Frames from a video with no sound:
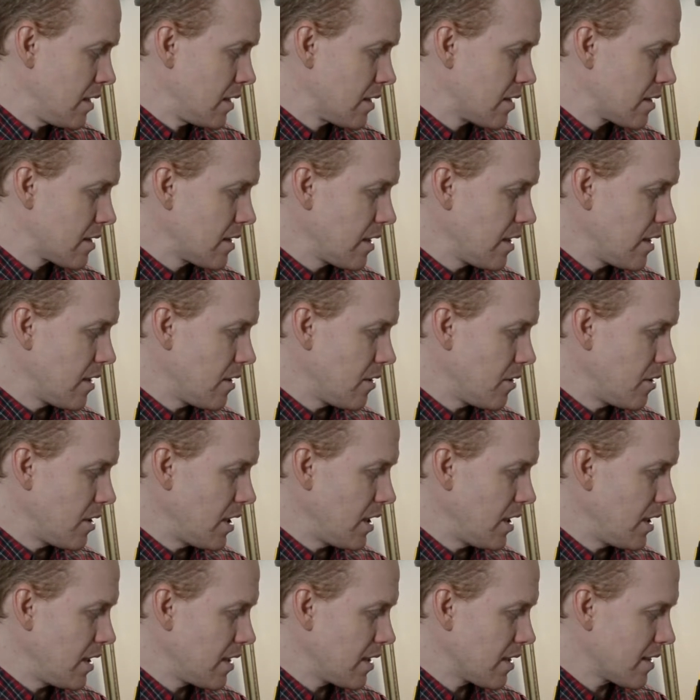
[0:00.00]
So
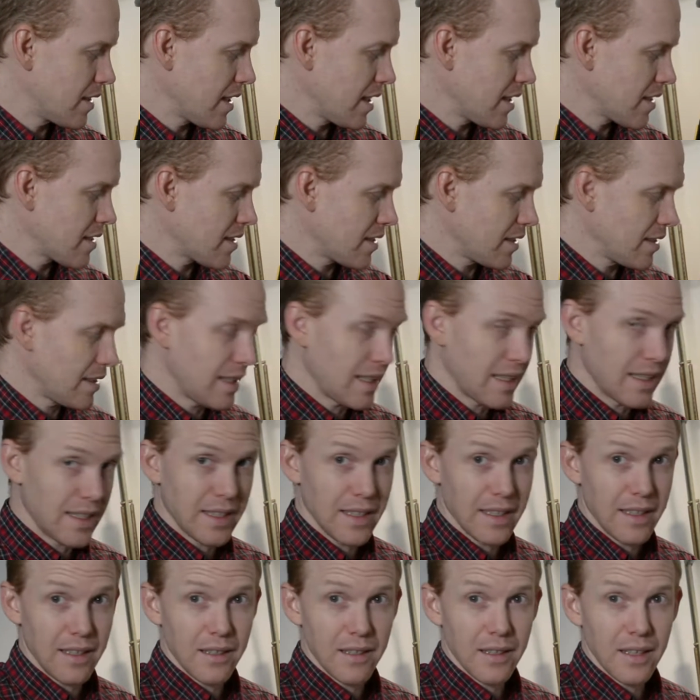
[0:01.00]
that's a
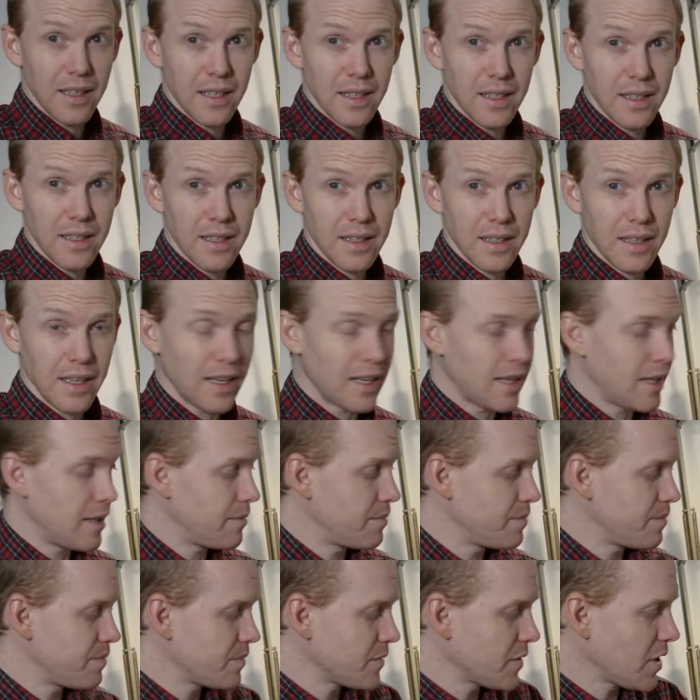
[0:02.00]
letdown.
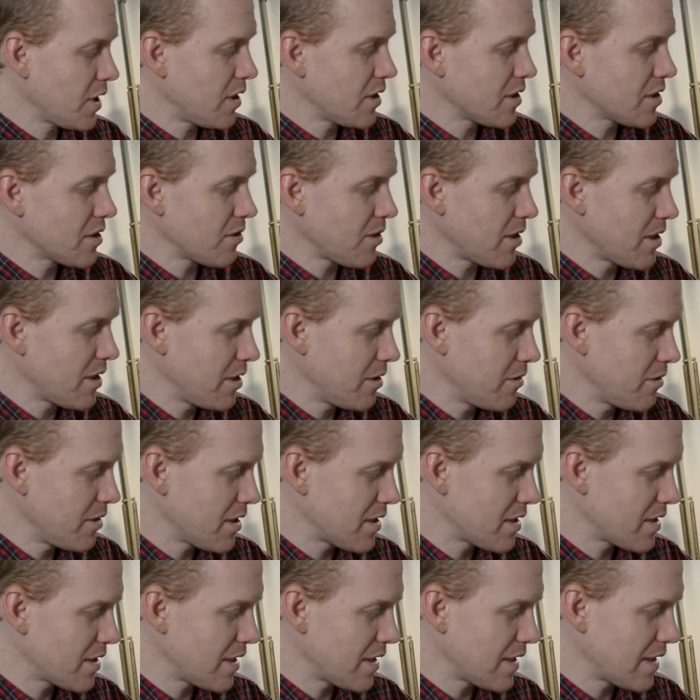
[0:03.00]
Um, also, I
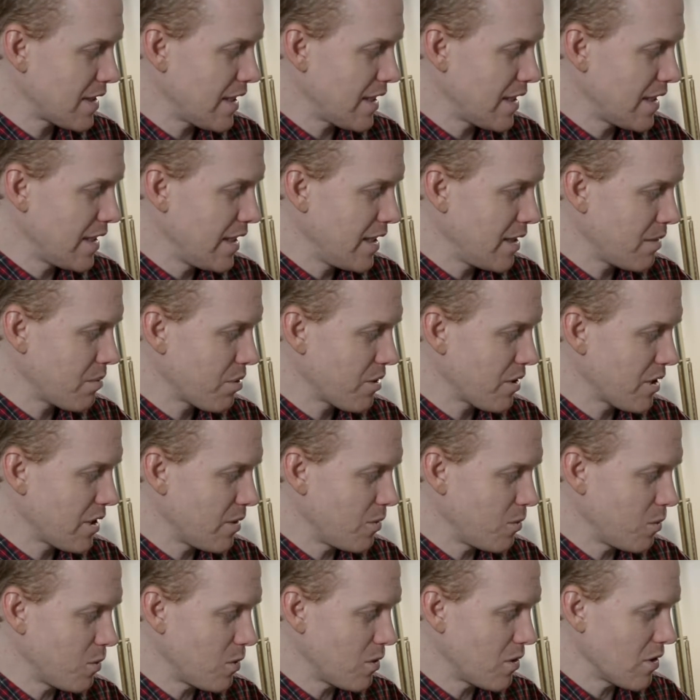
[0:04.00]
noticed that they get pretty
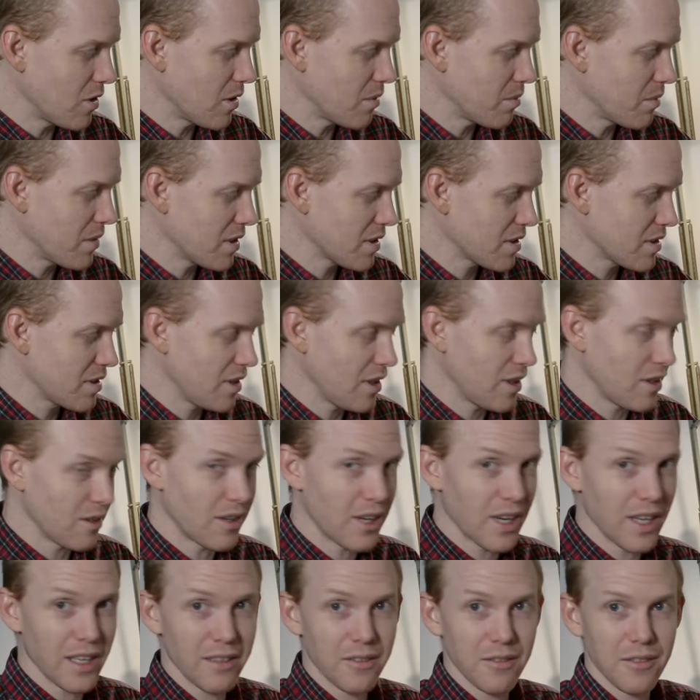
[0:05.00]
warm, so
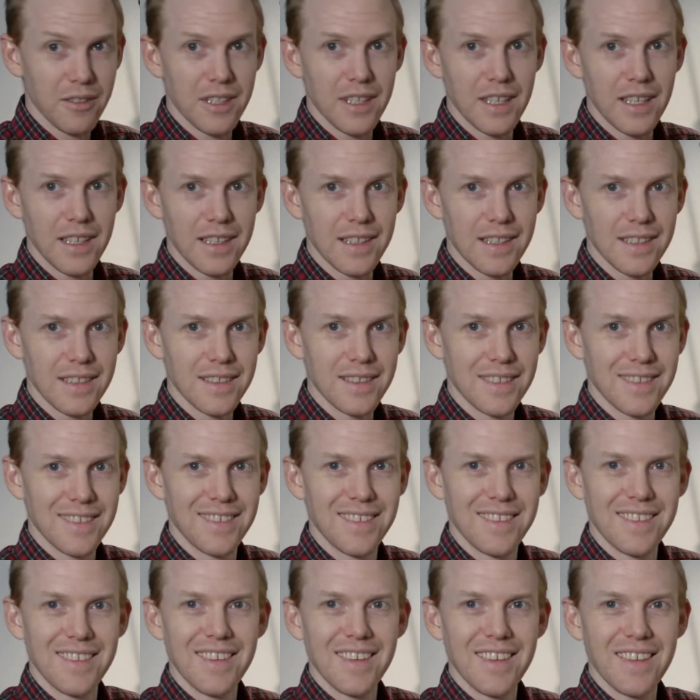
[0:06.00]
I don't think,
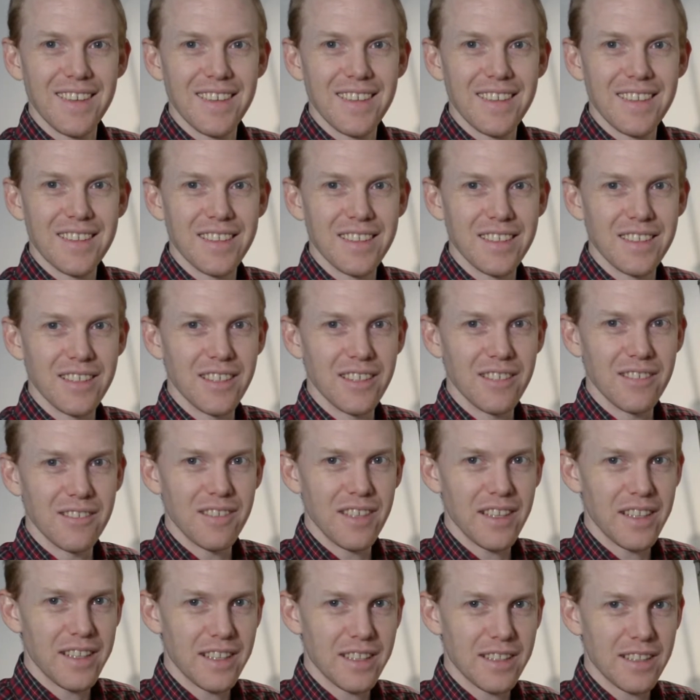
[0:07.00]
you know,
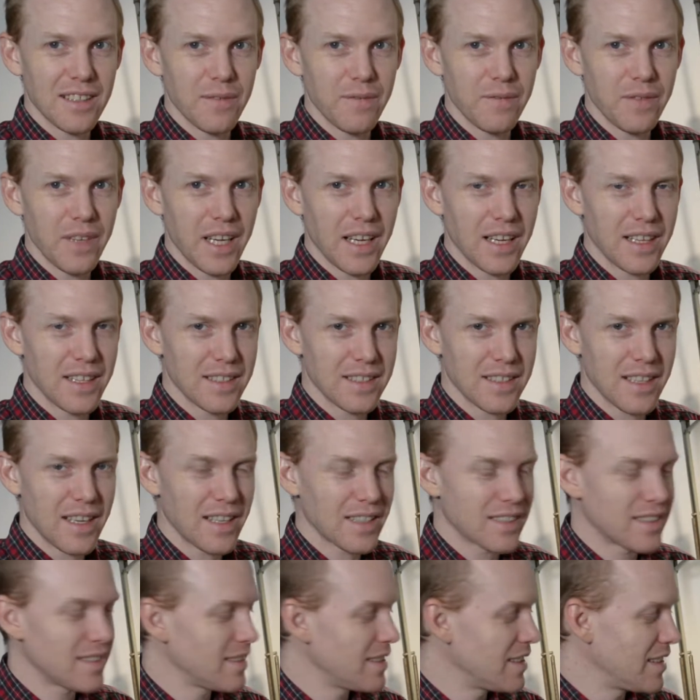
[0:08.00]
I think the fan is
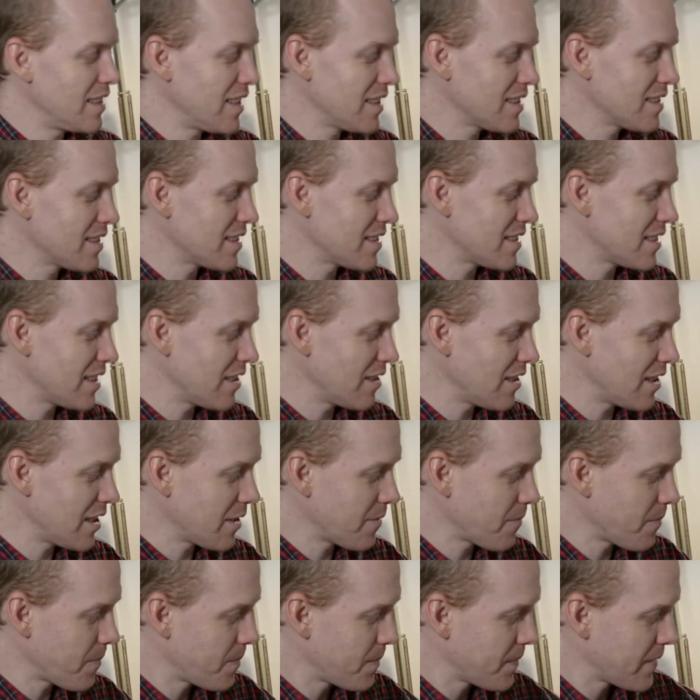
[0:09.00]
actually necessary.
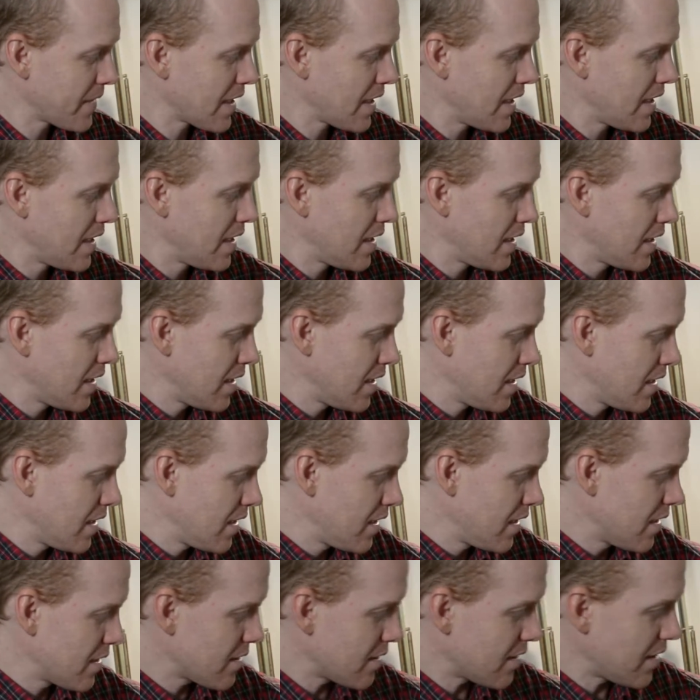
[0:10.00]

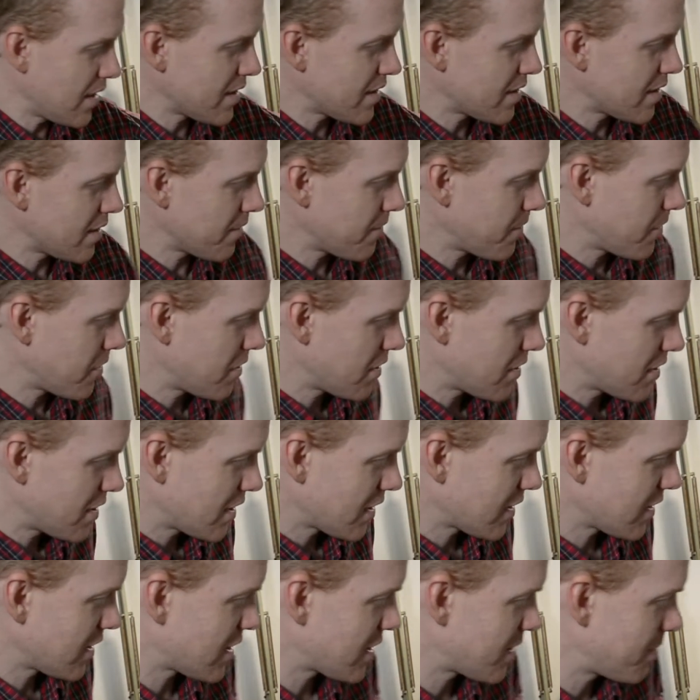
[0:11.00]
So that's the first
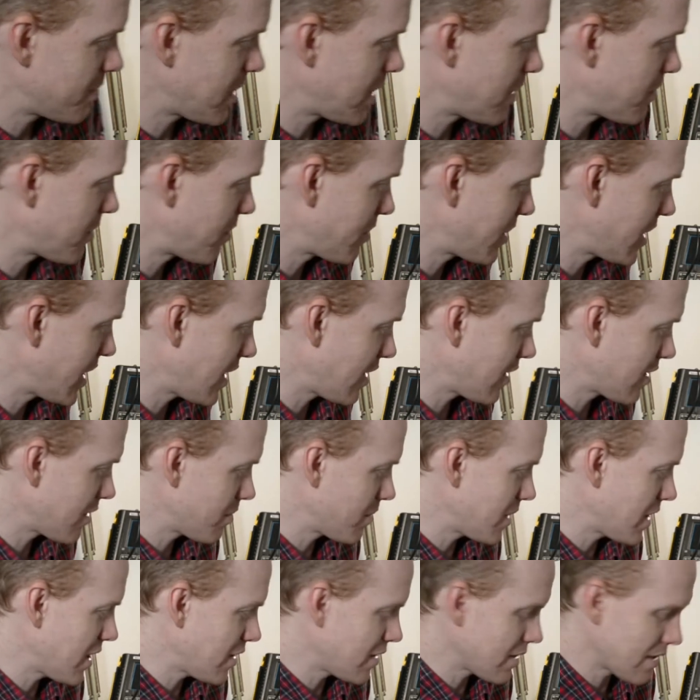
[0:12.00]
thing that's bumming me out
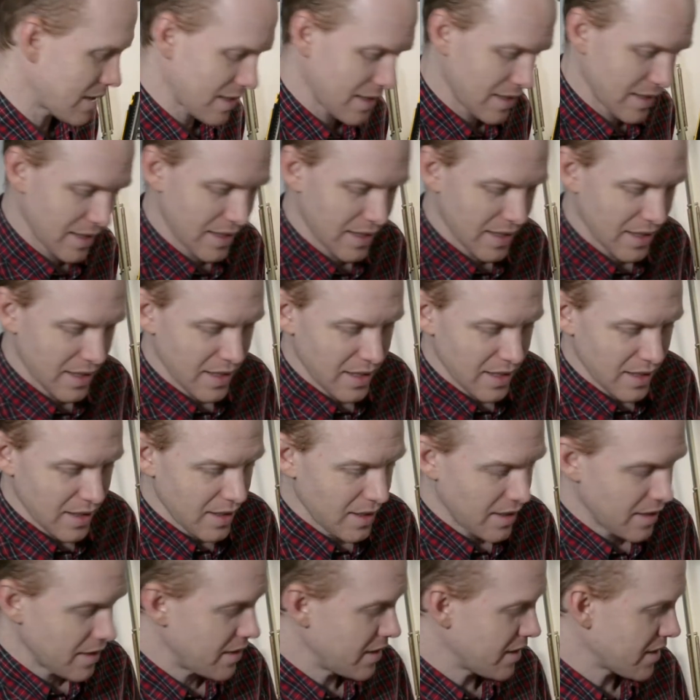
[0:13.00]
about
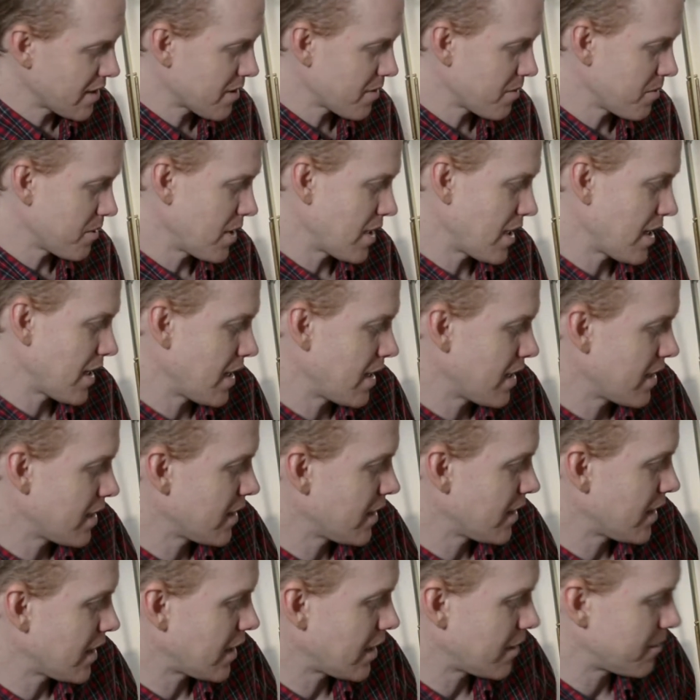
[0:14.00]
this one.
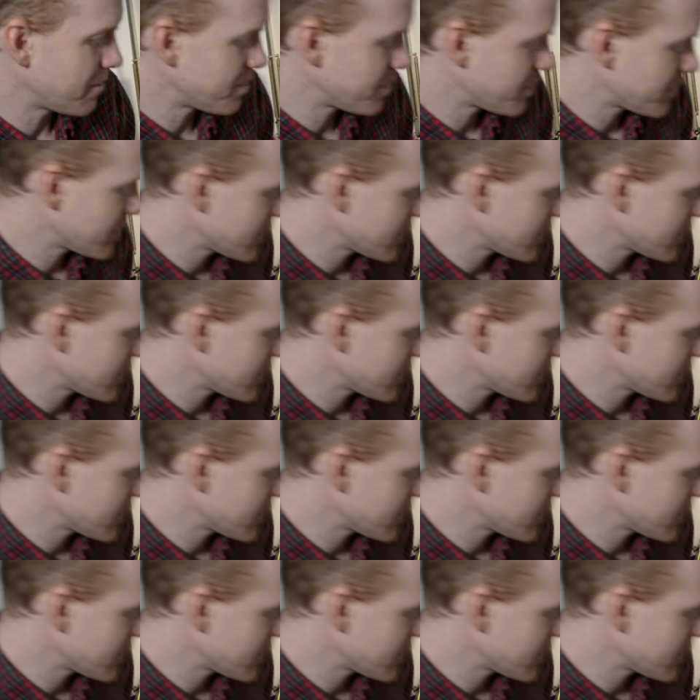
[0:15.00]
Um,